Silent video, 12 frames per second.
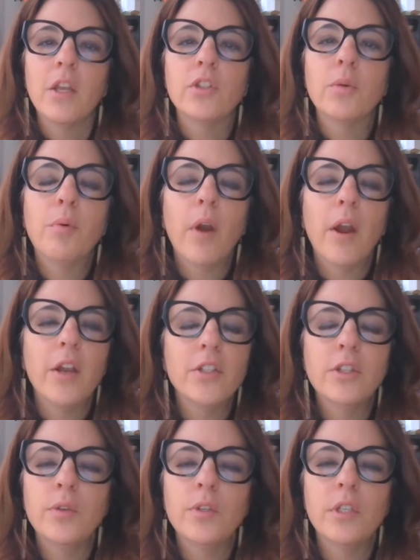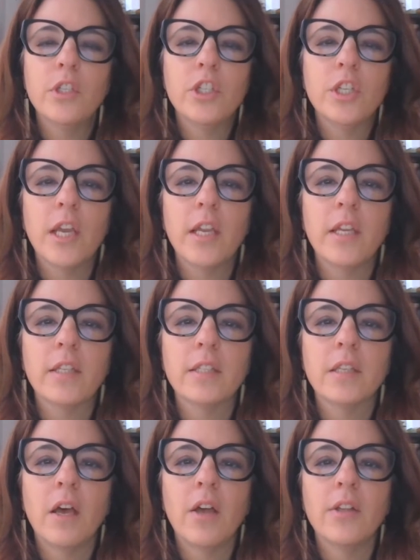So prior to initiating
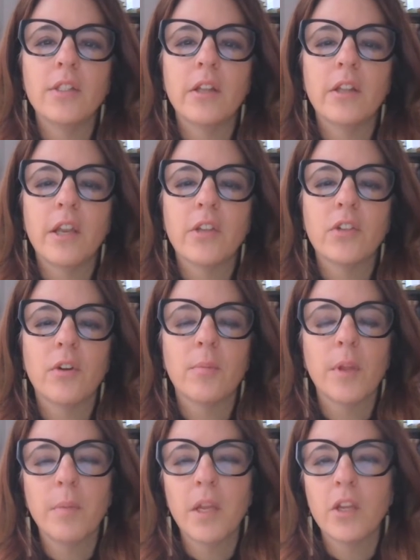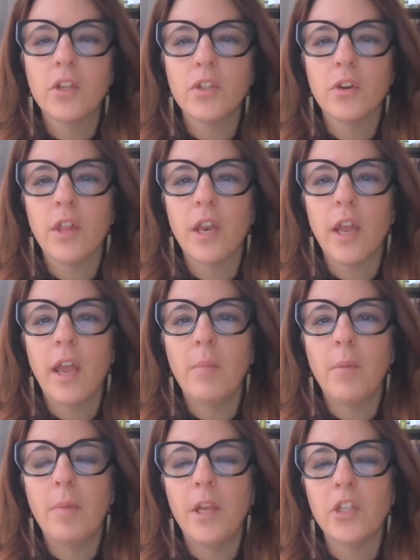selinexor, I'm making sure that
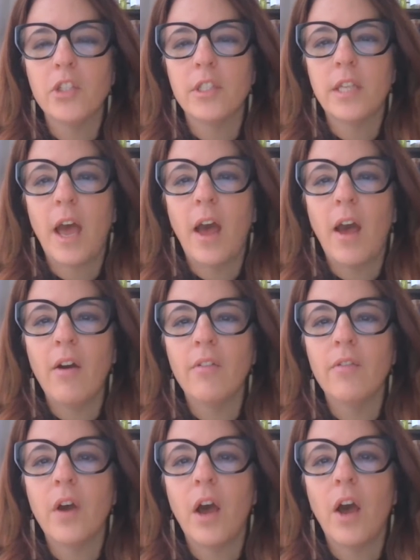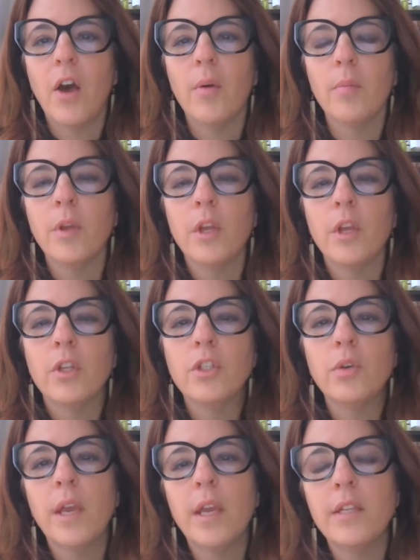my patients have
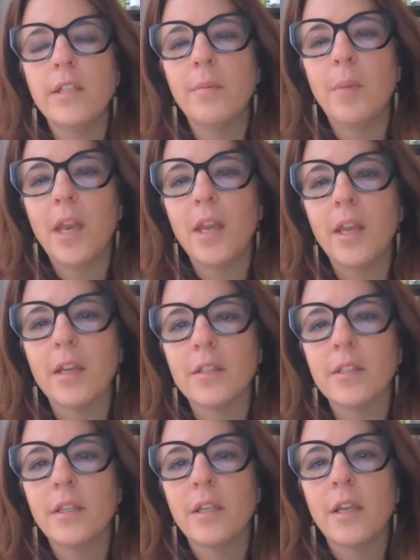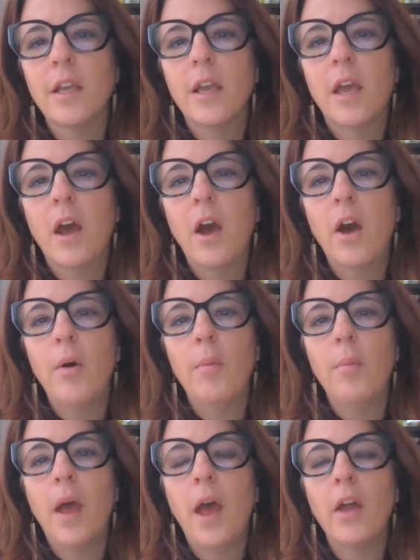two antiemetics
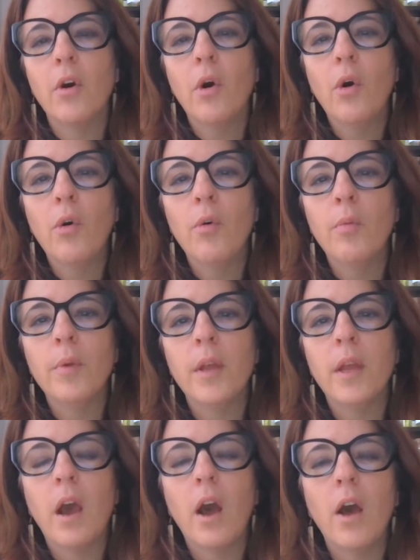at home.